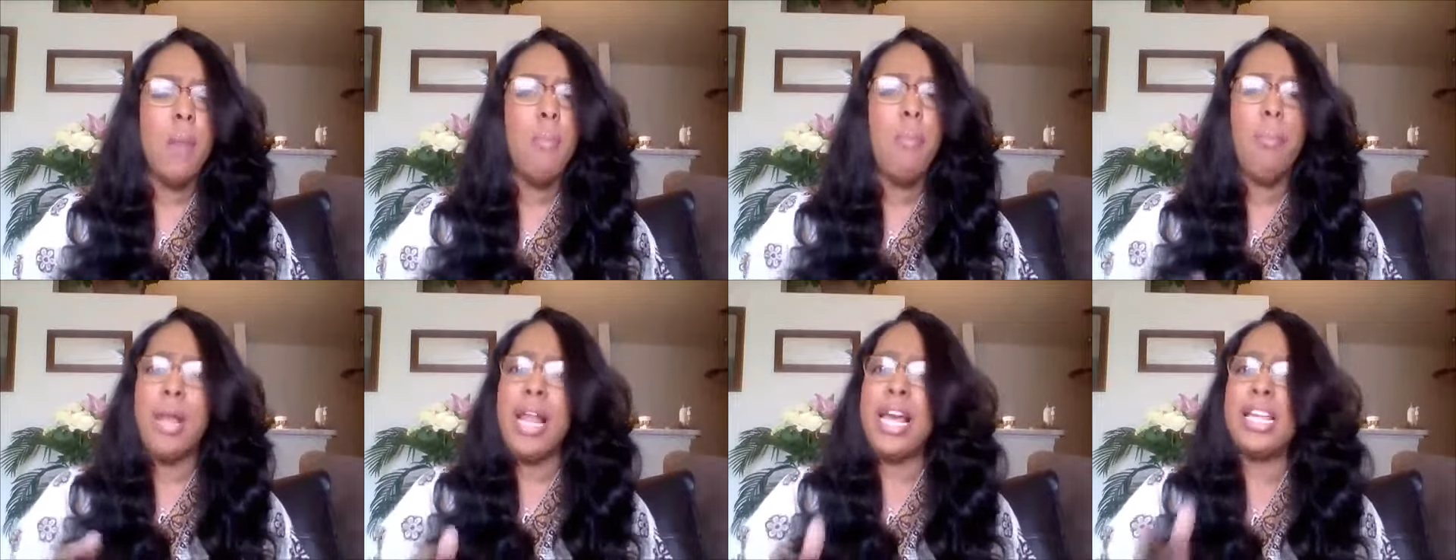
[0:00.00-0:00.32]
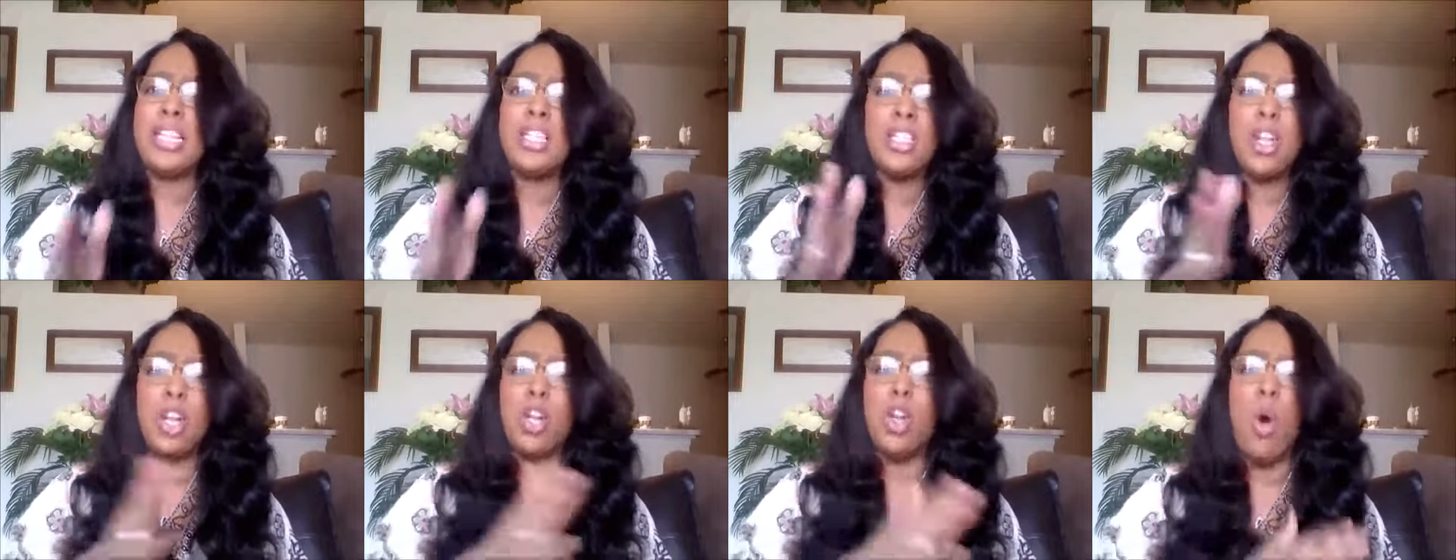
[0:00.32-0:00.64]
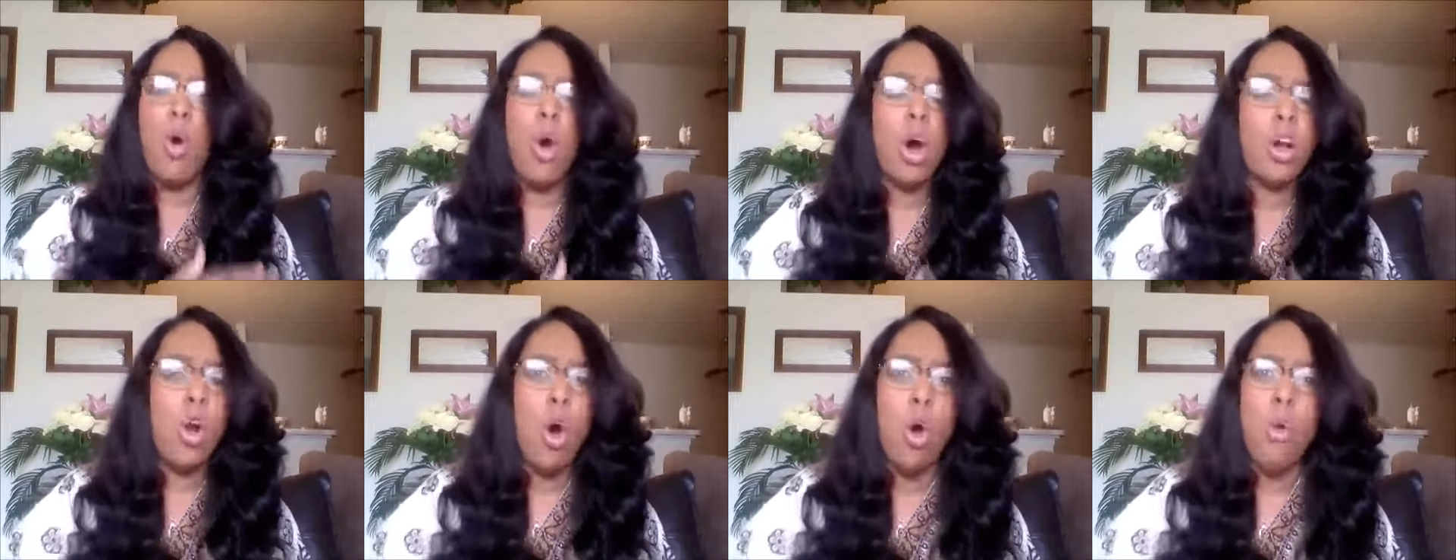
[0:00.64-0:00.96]
Bless the
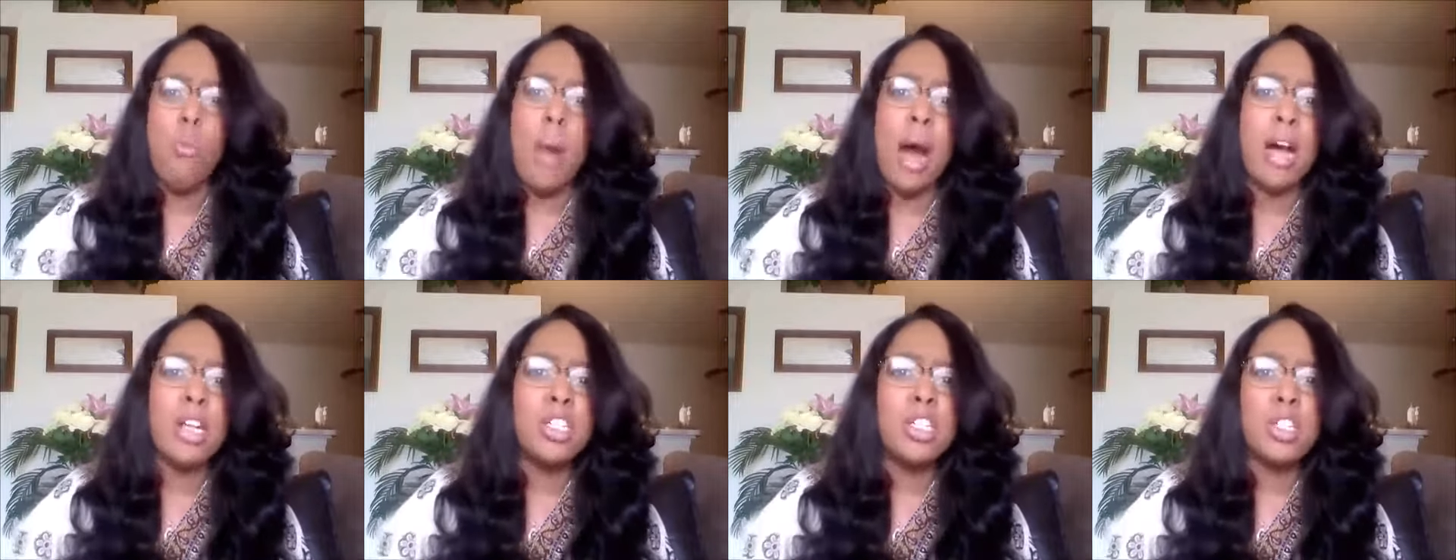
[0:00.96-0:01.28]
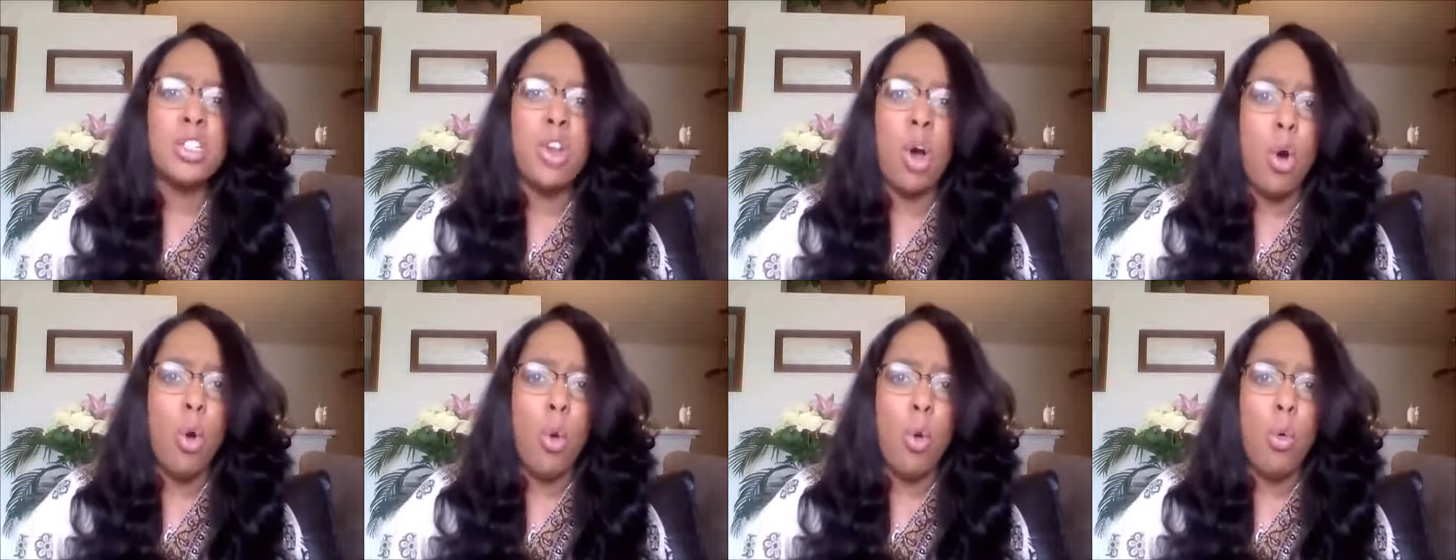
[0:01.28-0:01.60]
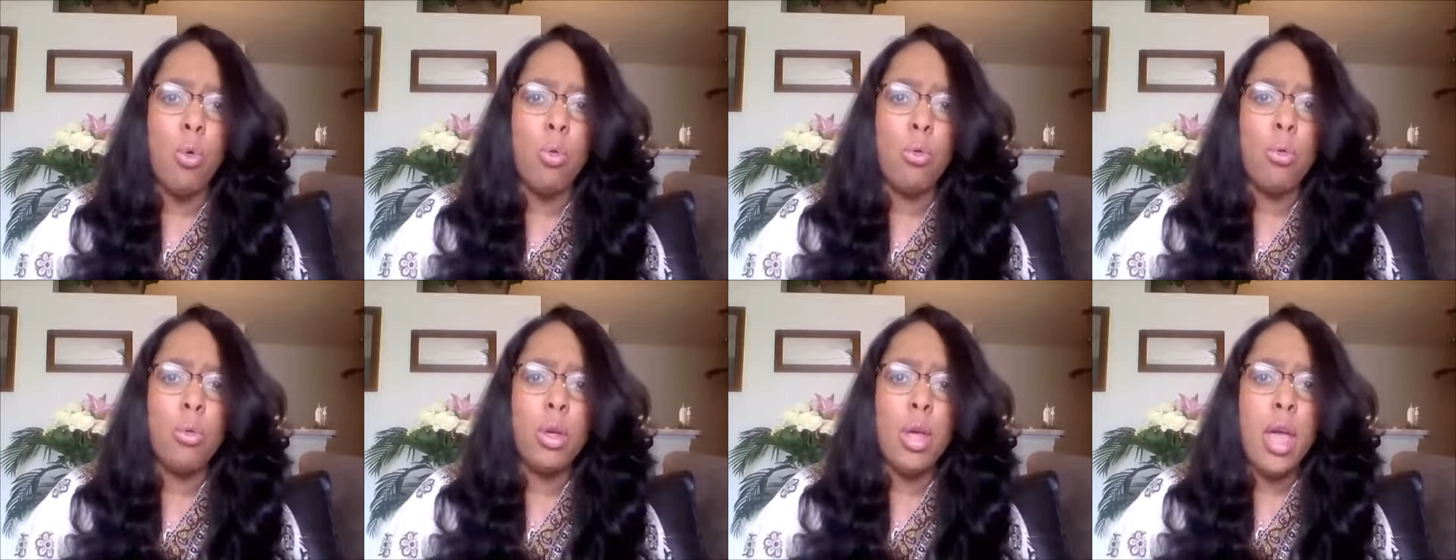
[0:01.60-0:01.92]
Lord, O my
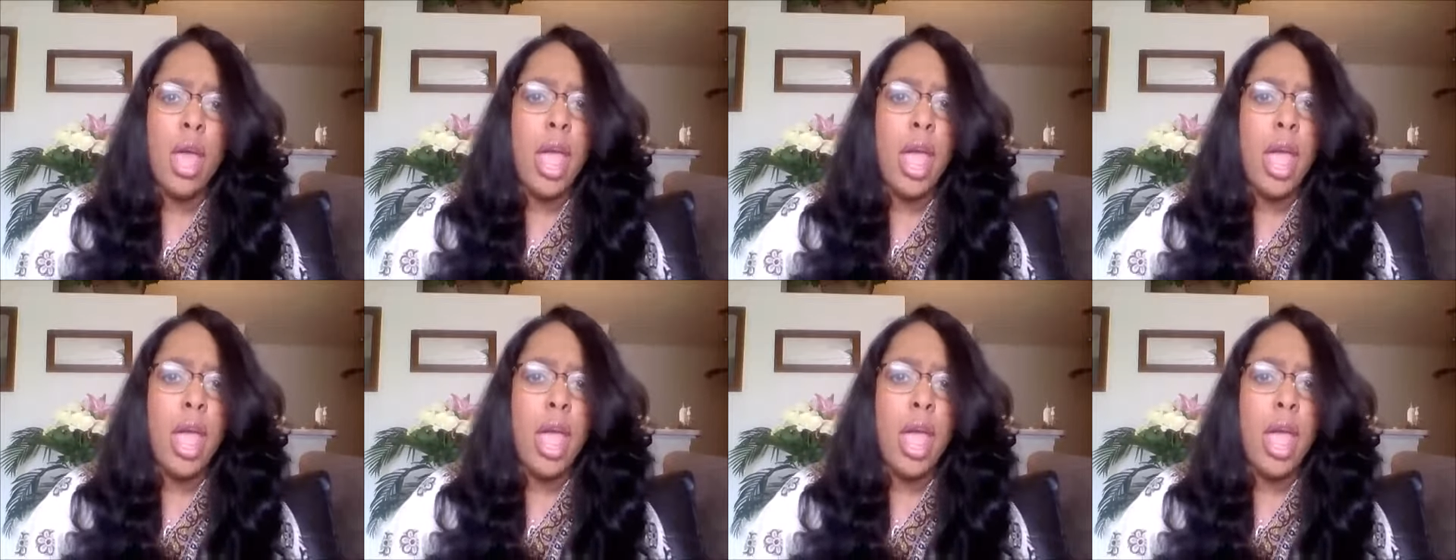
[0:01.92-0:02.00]
soul,